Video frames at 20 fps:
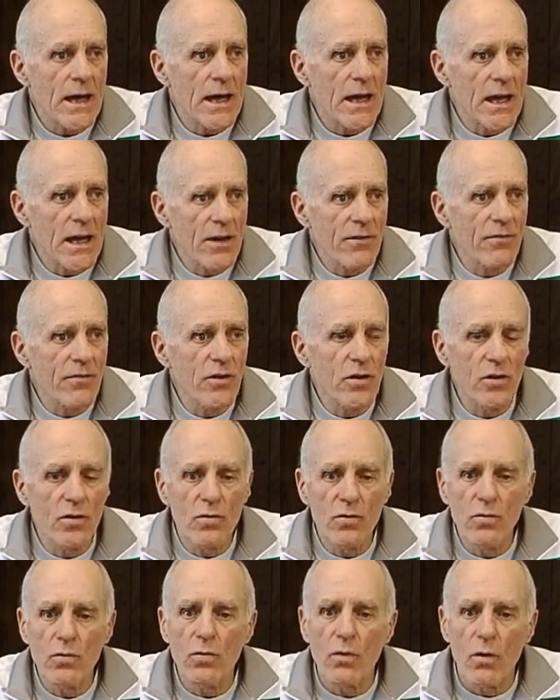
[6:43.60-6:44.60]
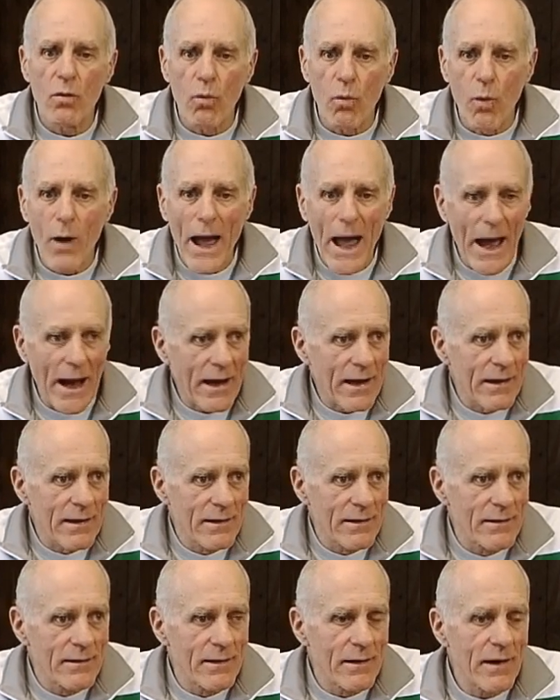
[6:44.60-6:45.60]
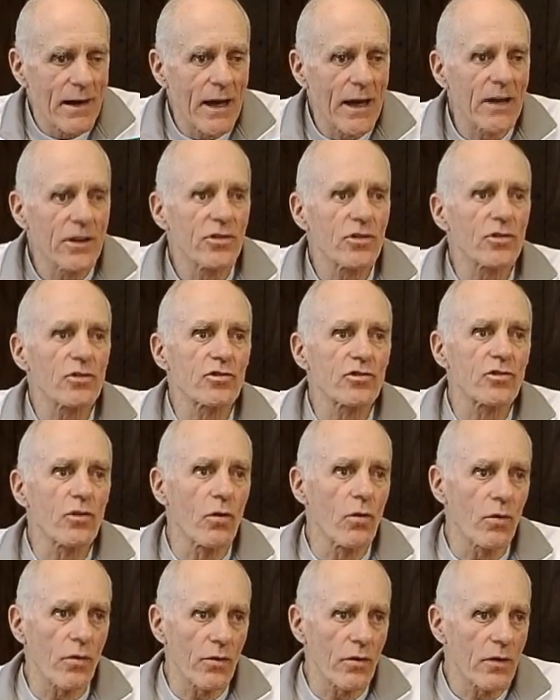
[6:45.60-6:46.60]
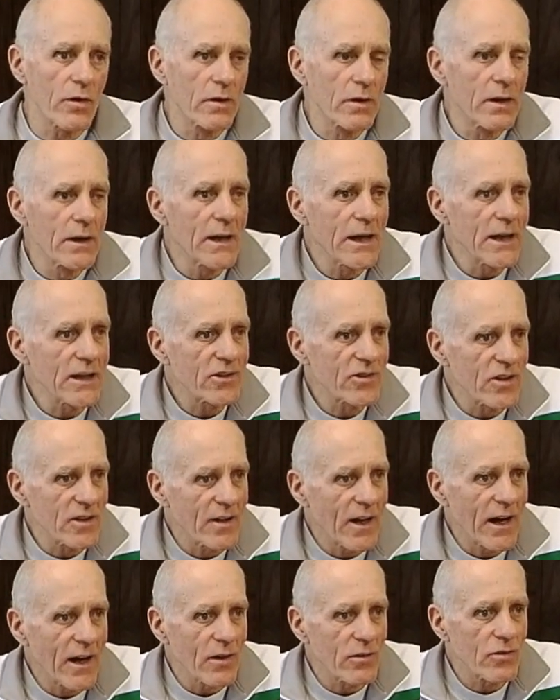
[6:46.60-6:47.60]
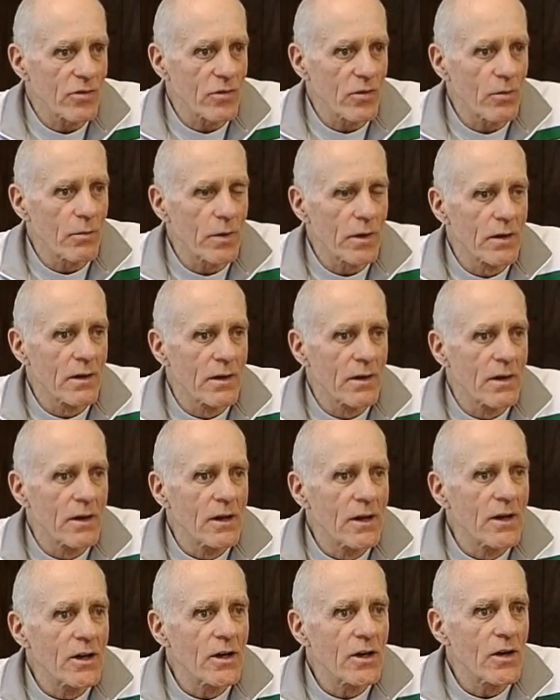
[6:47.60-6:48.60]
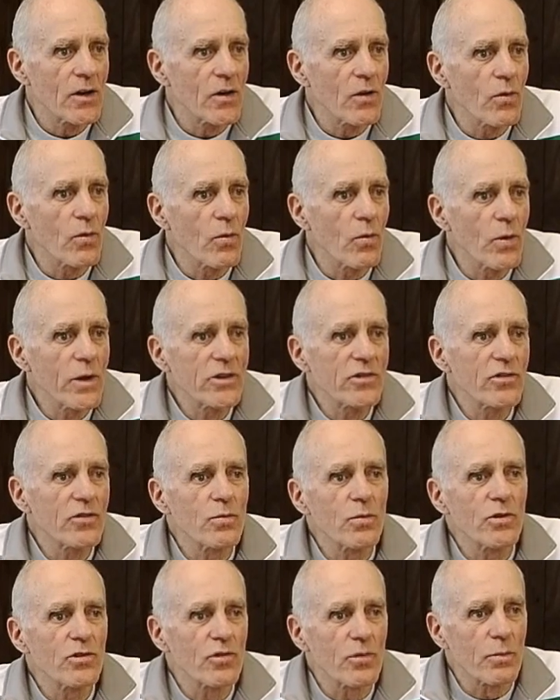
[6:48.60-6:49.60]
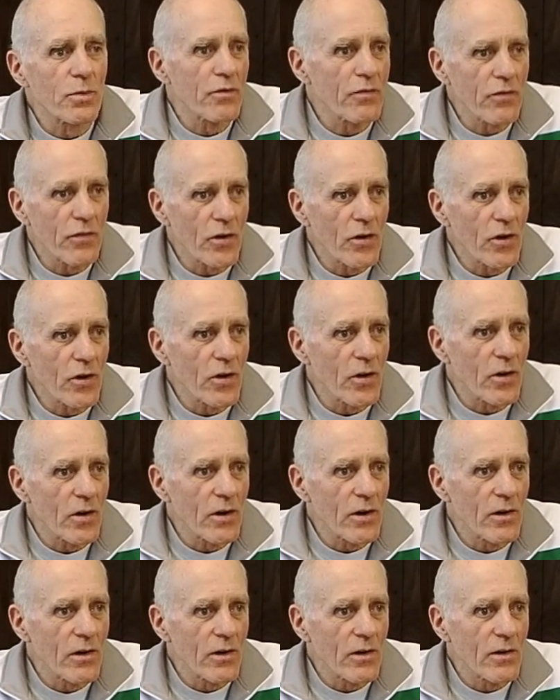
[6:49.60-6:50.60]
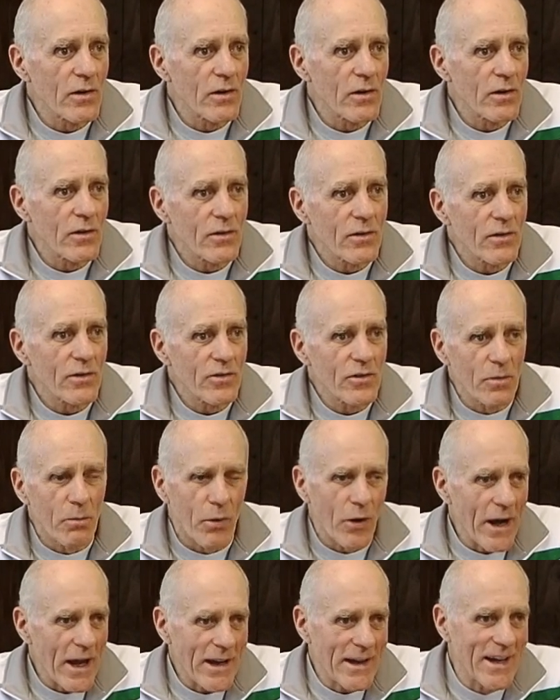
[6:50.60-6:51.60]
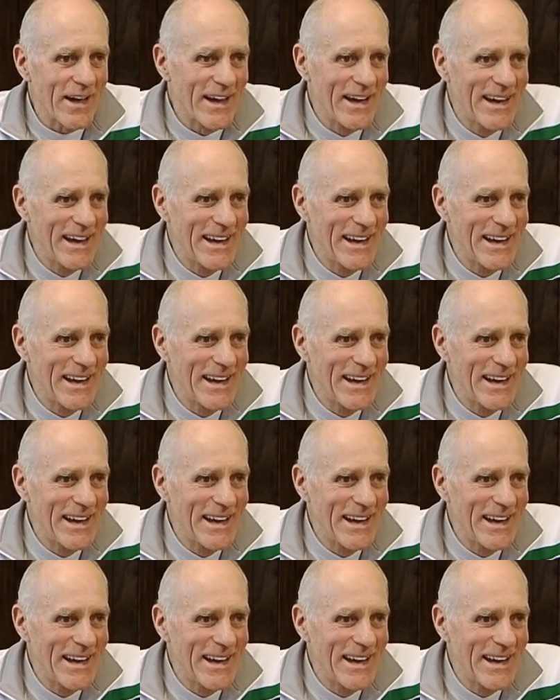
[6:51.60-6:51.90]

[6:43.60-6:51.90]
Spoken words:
If you whack and your shoulder hits a down tube, which would you prefer to break?